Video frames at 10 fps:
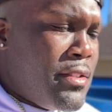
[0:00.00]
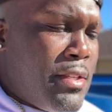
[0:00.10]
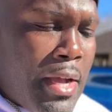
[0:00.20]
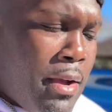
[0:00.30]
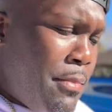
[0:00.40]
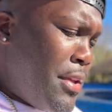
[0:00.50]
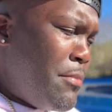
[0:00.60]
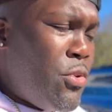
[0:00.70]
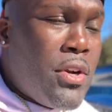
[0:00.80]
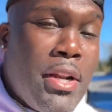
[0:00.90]
Tommy
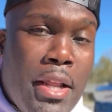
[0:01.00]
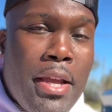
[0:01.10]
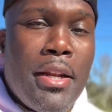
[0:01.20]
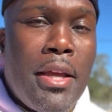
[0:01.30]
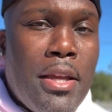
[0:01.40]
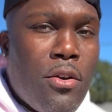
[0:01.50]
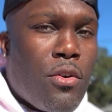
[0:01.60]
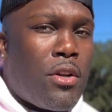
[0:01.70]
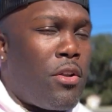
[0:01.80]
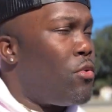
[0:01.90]
more than likely ain't
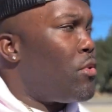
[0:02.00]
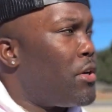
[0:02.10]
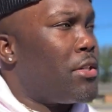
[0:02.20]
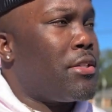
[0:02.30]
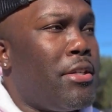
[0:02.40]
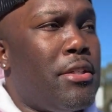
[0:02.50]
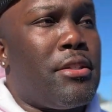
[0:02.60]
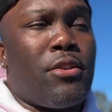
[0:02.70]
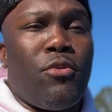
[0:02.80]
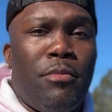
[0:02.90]
going nowhere because he is
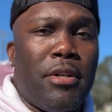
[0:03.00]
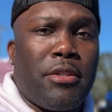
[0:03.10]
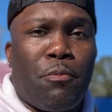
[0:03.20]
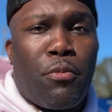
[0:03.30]
so much